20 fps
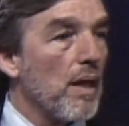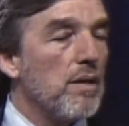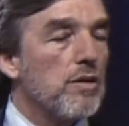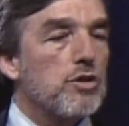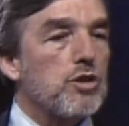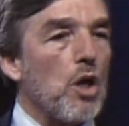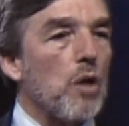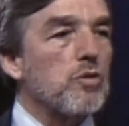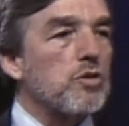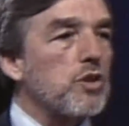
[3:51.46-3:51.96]

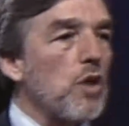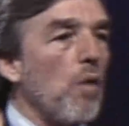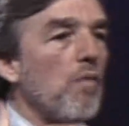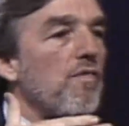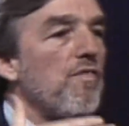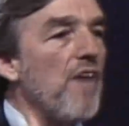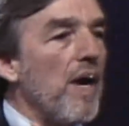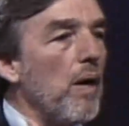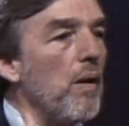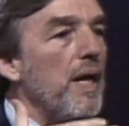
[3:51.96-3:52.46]
So
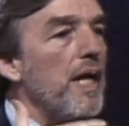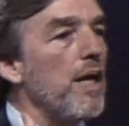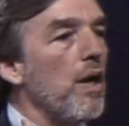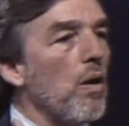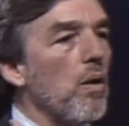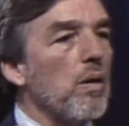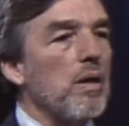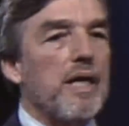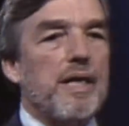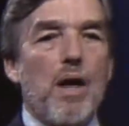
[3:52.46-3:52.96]
very
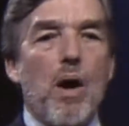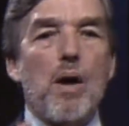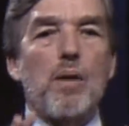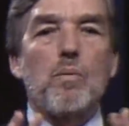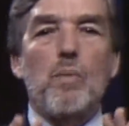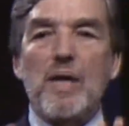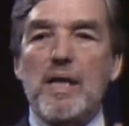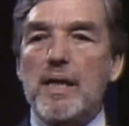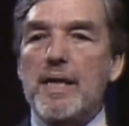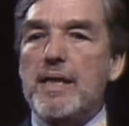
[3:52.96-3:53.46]
early
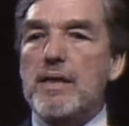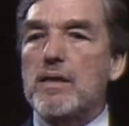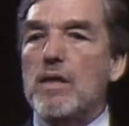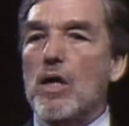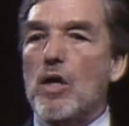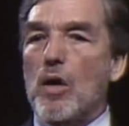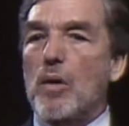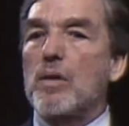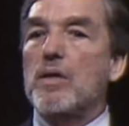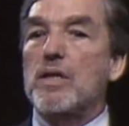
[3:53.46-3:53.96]
on we need to
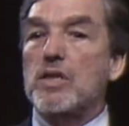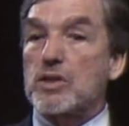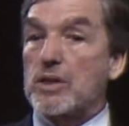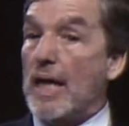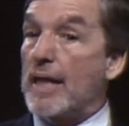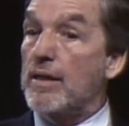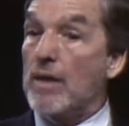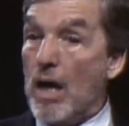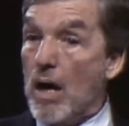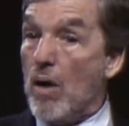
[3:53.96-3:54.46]
learn to
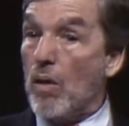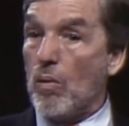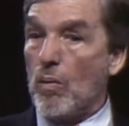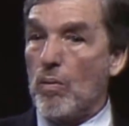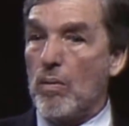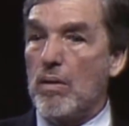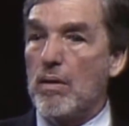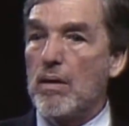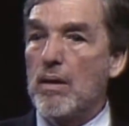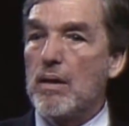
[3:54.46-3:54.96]
say
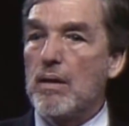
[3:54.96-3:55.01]
no.